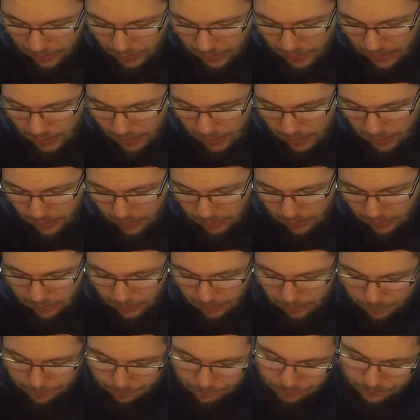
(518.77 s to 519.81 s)

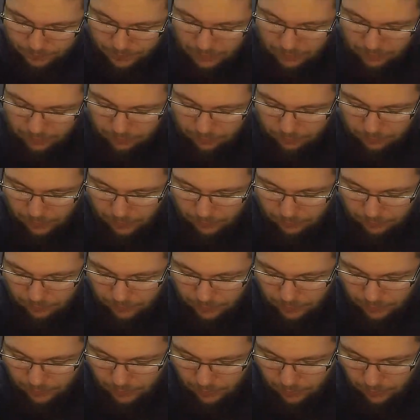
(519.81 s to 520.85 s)
5th
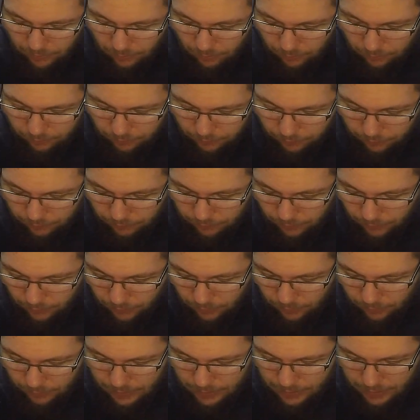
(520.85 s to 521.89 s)
of
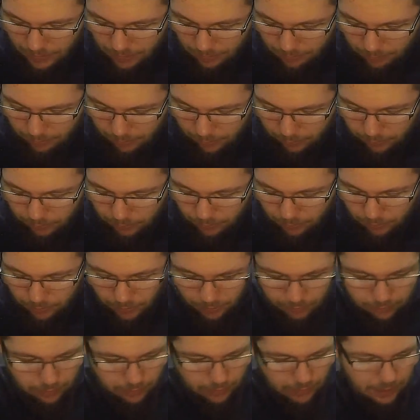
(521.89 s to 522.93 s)
December
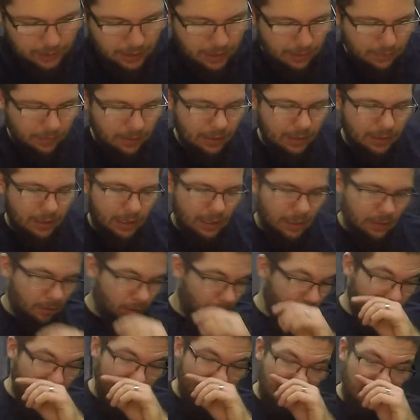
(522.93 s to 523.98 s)
2017. So
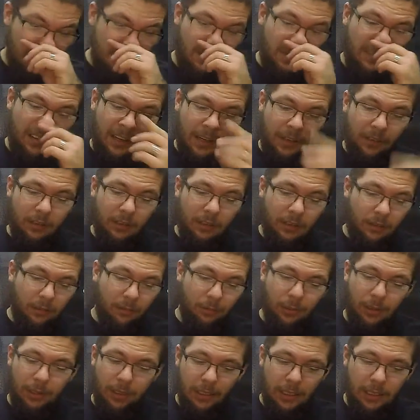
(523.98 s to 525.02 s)
this is actually a
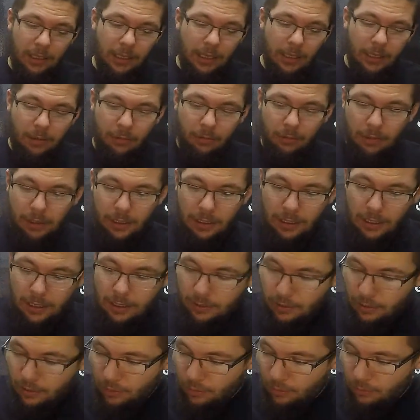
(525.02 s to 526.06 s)
really
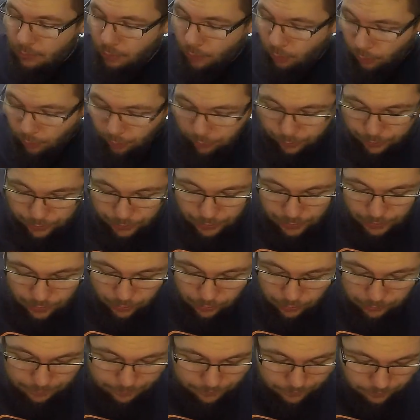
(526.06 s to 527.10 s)
new board here.
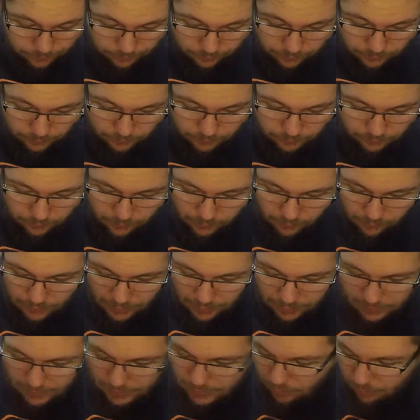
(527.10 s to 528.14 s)

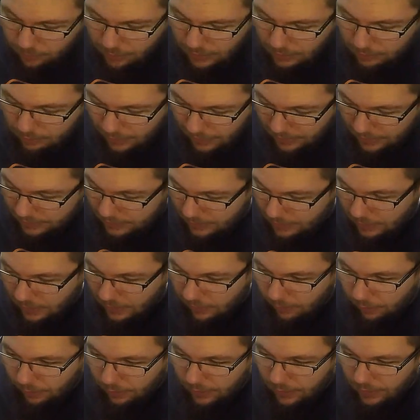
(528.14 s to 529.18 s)
QC passed and
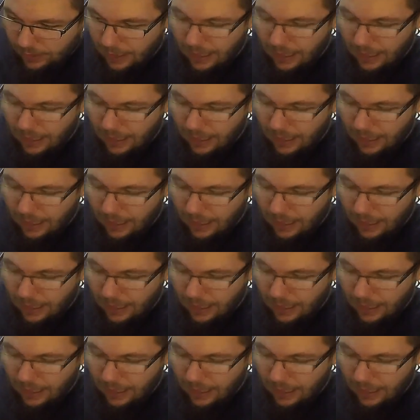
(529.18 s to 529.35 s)
everything, and a